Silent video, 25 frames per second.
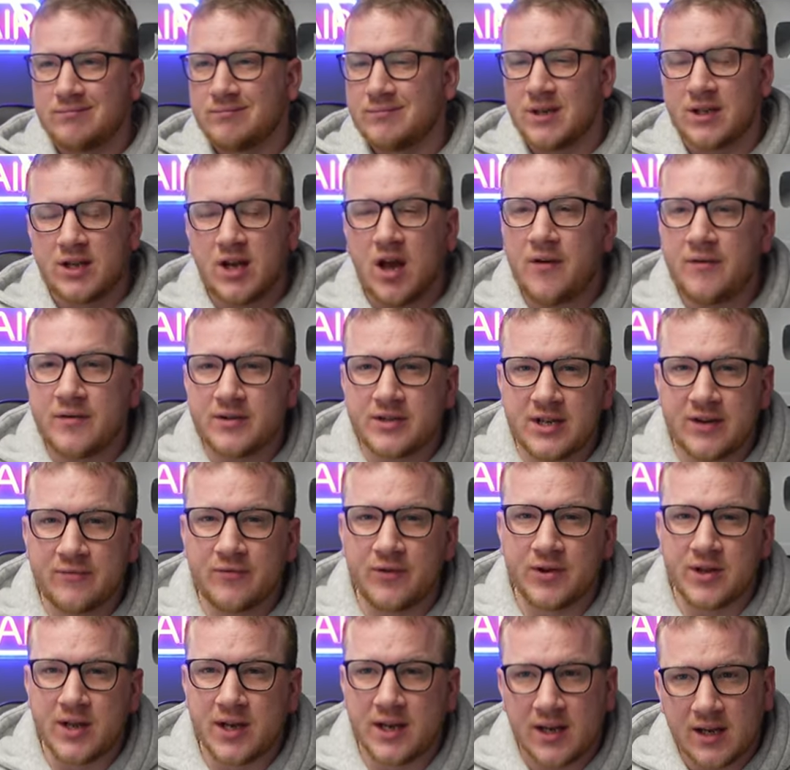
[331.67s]
it covers
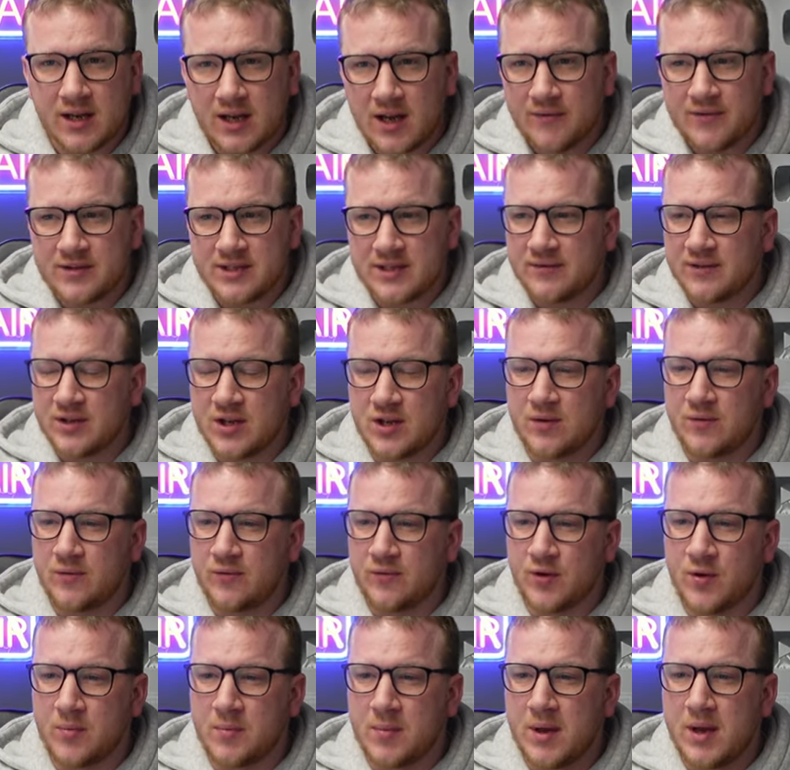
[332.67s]
everything. It covers everything
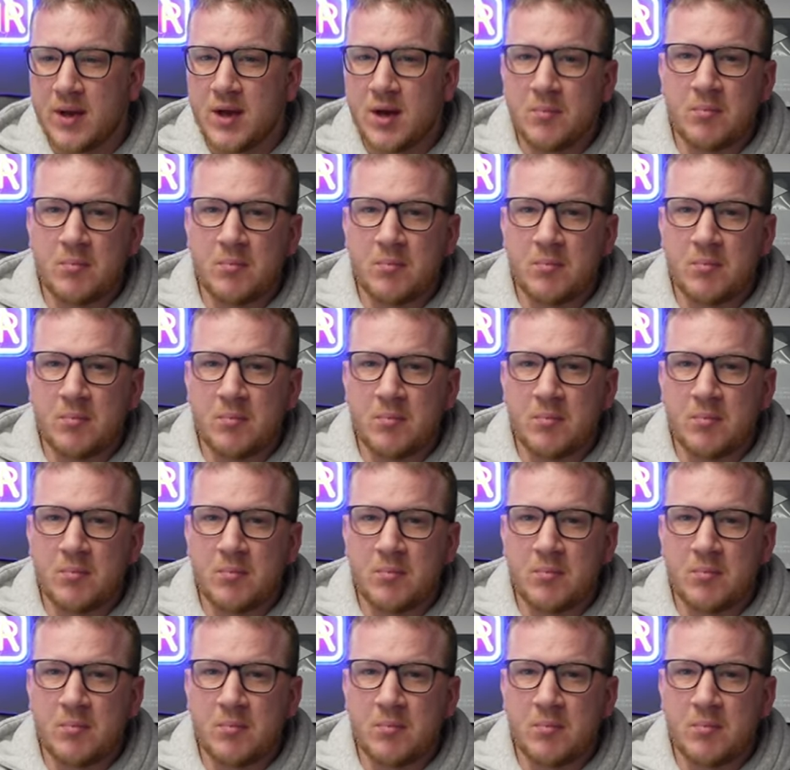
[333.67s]
from